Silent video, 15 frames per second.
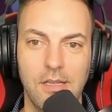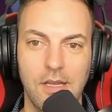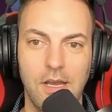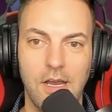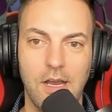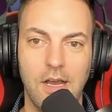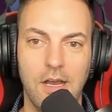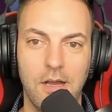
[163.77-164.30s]

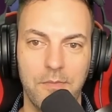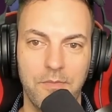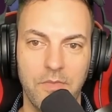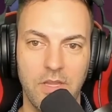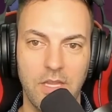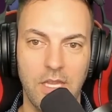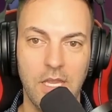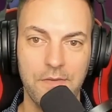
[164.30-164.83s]
um,
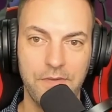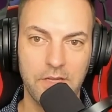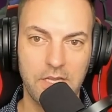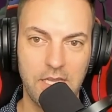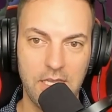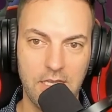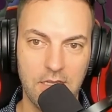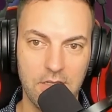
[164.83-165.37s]
if a
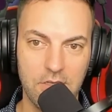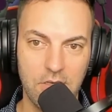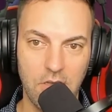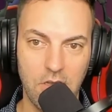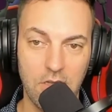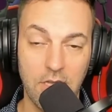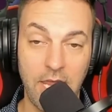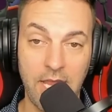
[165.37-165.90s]
key
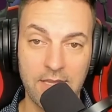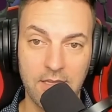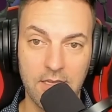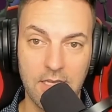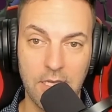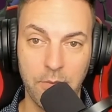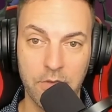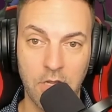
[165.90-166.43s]
landed,
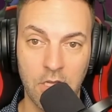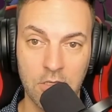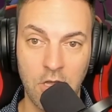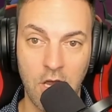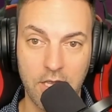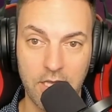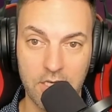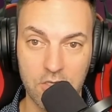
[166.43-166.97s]
it would
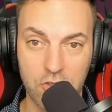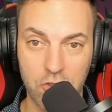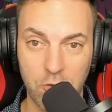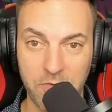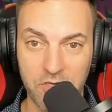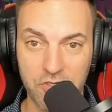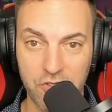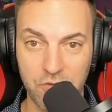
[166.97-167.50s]
unlock it and show
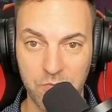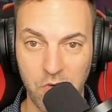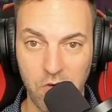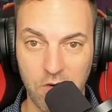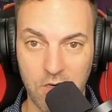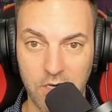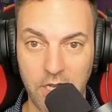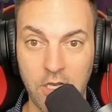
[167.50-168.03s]
me two
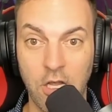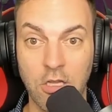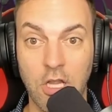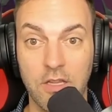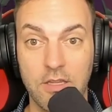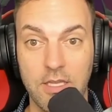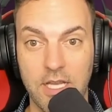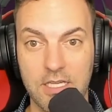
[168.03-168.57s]
more and
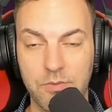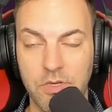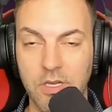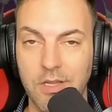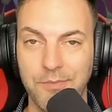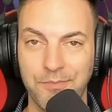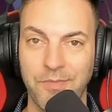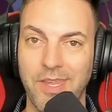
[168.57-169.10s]
unlock the next one.
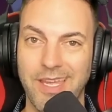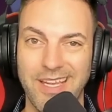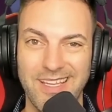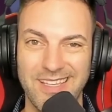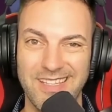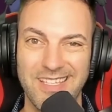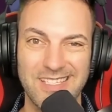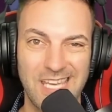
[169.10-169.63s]

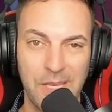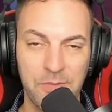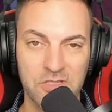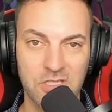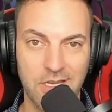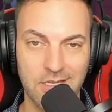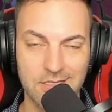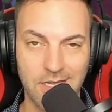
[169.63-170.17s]
This game was
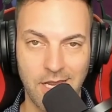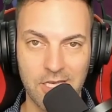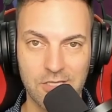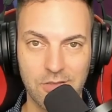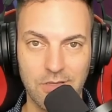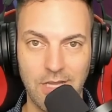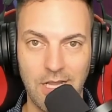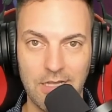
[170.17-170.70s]
not designed
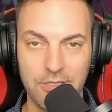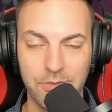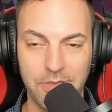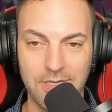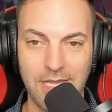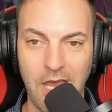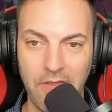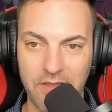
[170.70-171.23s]
to allow, to
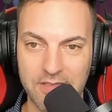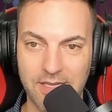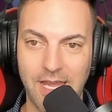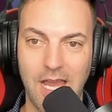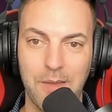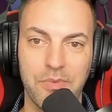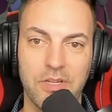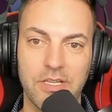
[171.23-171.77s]
allow that to
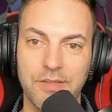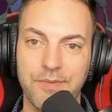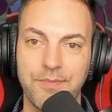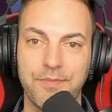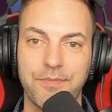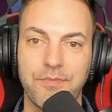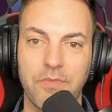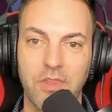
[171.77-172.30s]
happen,
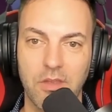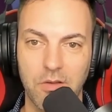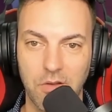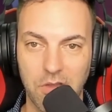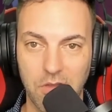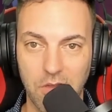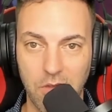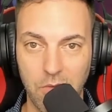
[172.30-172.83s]

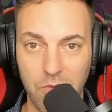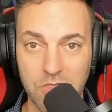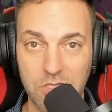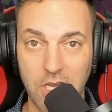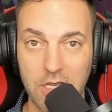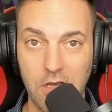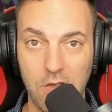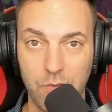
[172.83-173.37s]
which
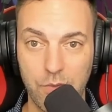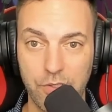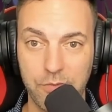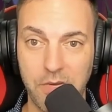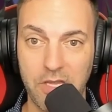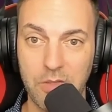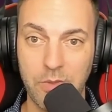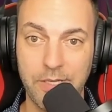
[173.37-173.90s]
I call rude,
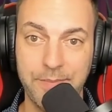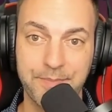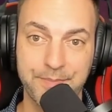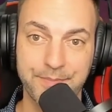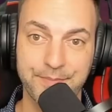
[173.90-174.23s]
by the way